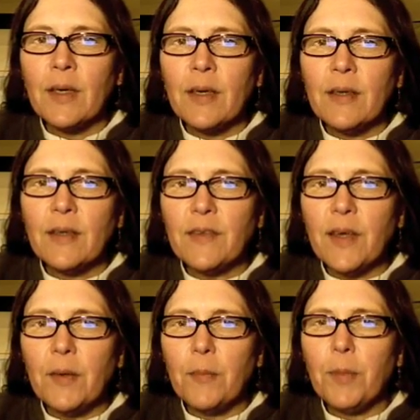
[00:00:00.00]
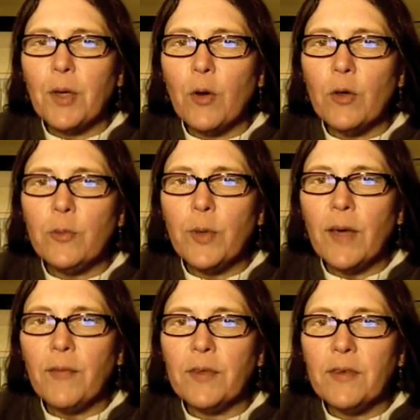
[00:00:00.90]
They say, because we
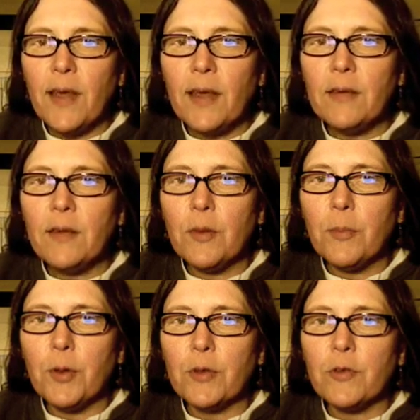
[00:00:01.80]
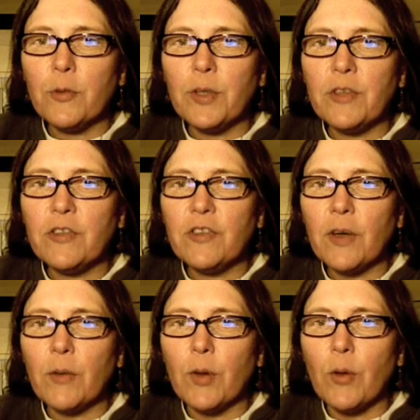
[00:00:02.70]
have intended the book to reach a
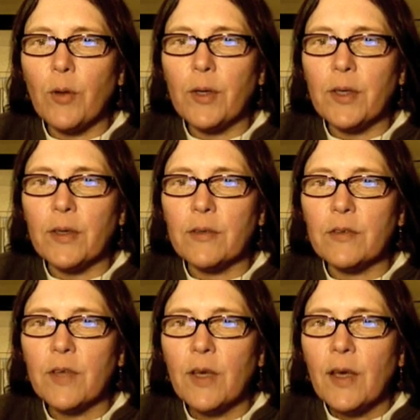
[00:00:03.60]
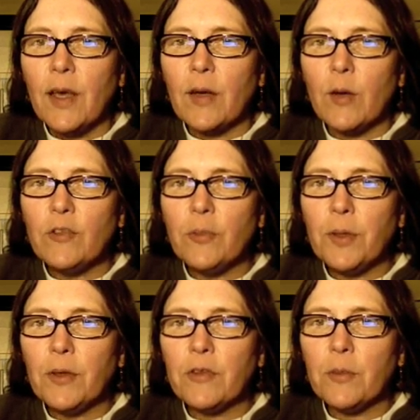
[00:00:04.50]
general audience, and also
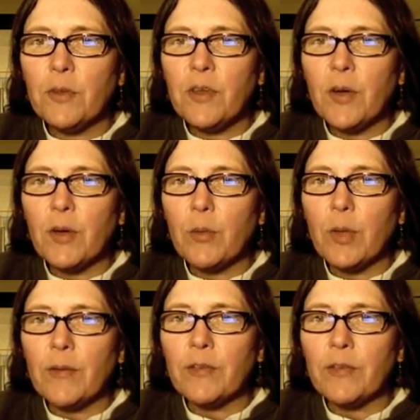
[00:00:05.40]
because the material we have